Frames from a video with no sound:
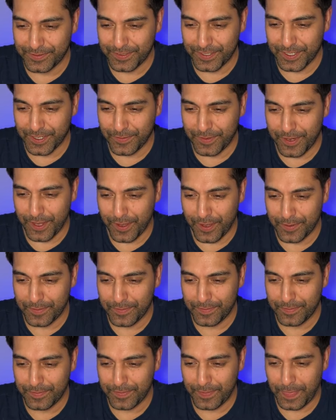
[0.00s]
Oh no,
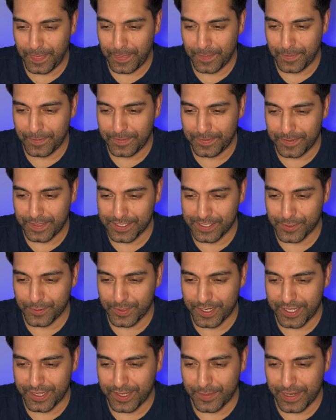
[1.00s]
there's
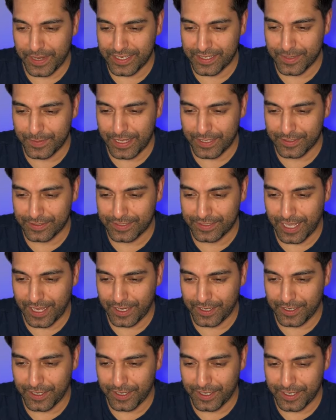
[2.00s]
already a debate about
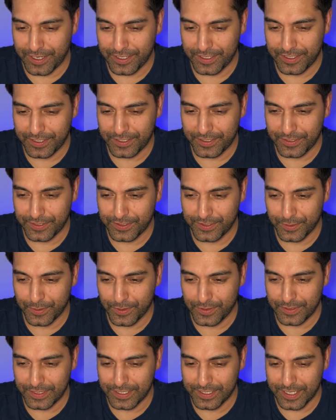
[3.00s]
that guy.
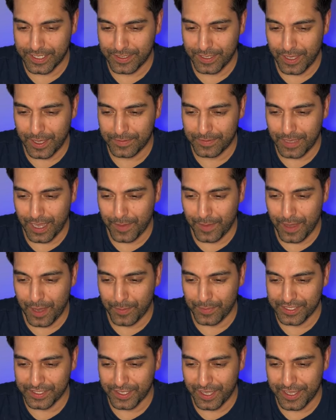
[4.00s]
He said,
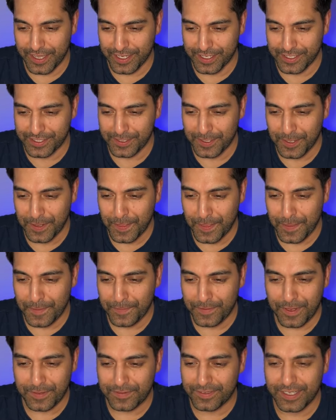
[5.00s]
I'm a Zionist.
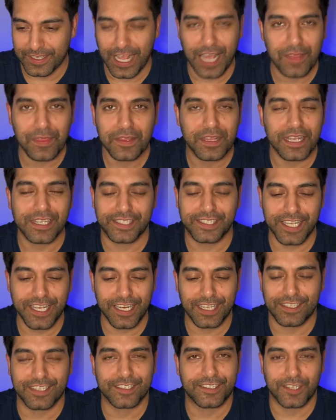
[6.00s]
They say
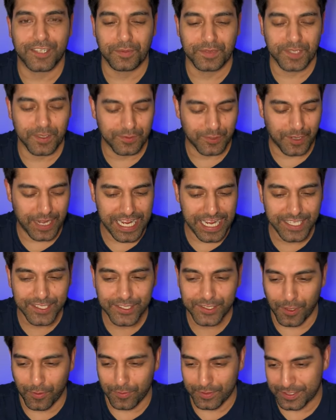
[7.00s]
that in some sort of
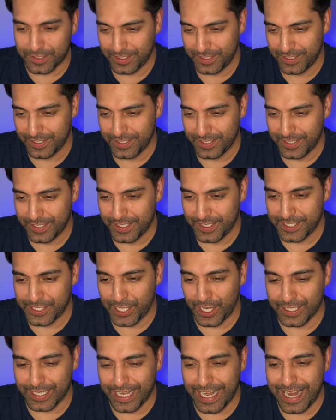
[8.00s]
insult. It's
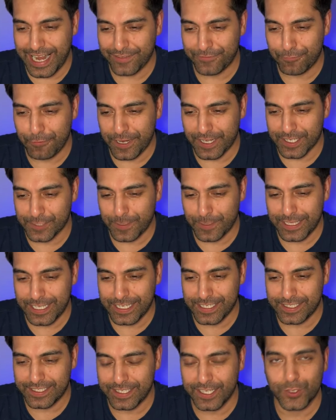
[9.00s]
like the left wingers when they
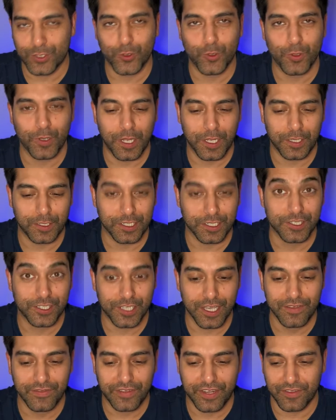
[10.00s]
see a
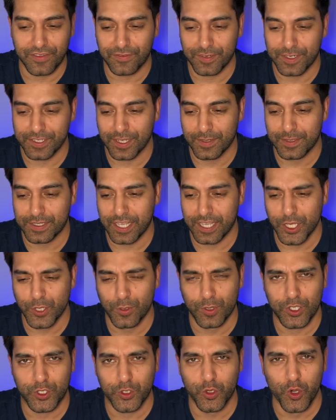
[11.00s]
conservative, for example, say,
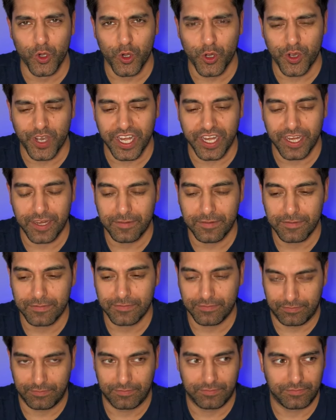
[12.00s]
you're a Tory.
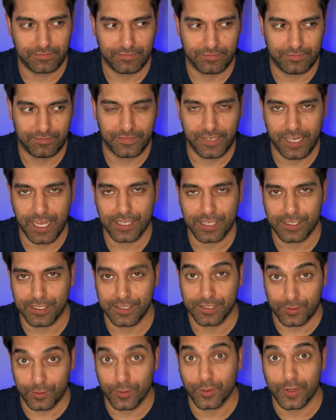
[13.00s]
Yes,
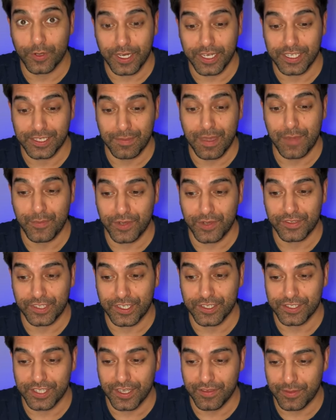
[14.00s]
he's a Tory. He's a member of the
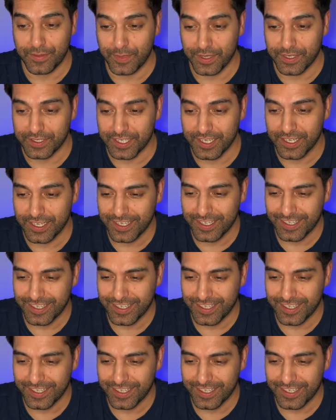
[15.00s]
Conservative Party.